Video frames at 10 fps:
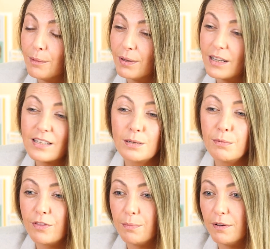because some
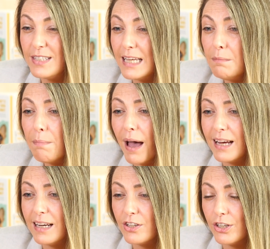of them have deep
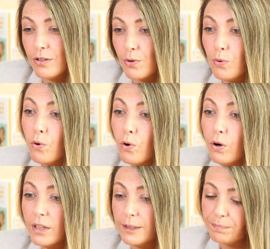pain issues
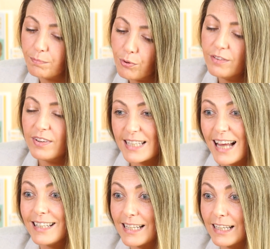or previous
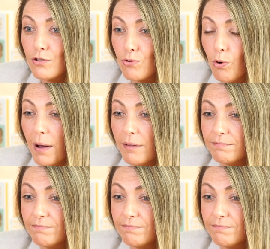handling trauma.